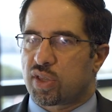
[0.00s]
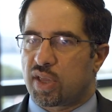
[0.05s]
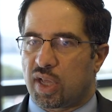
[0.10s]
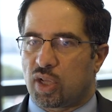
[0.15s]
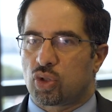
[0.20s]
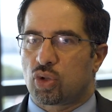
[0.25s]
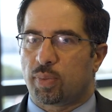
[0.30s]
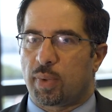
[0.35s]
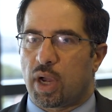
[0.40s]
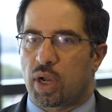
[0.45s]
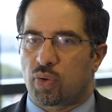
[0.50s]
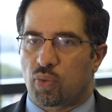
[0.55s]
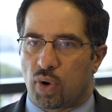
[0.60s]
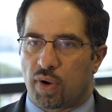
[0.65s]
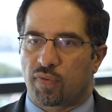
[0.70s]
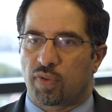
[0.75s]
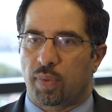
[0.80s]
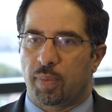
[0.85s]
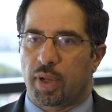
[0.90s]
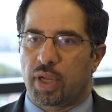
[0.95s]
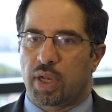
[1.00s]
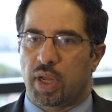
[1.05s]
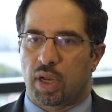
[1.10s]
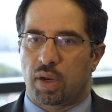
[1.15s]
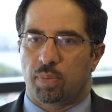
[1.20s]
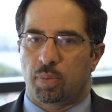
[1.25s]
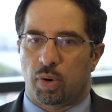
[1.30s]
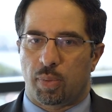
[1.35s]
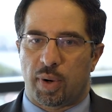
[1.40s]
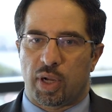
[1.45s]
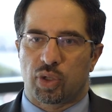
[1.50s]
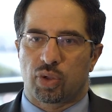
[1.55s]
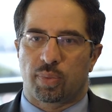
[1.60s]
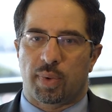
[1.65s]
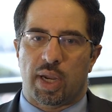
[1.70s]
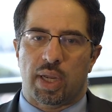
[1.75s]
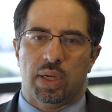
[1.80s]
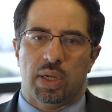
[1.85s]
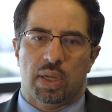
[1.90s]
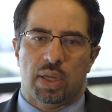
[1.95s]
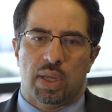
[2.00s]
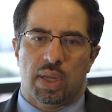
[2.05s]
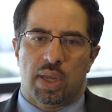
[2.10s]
thalidomide, Revlimid, and pomalidomide,